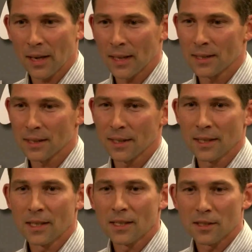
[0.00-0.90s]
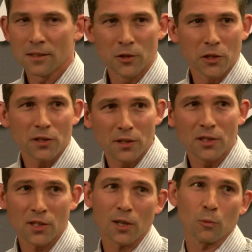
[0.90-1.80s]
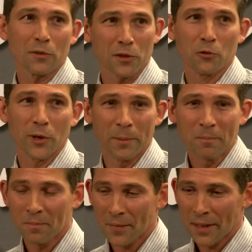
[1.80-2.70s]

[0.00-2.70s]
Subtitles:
I say just start with the dream.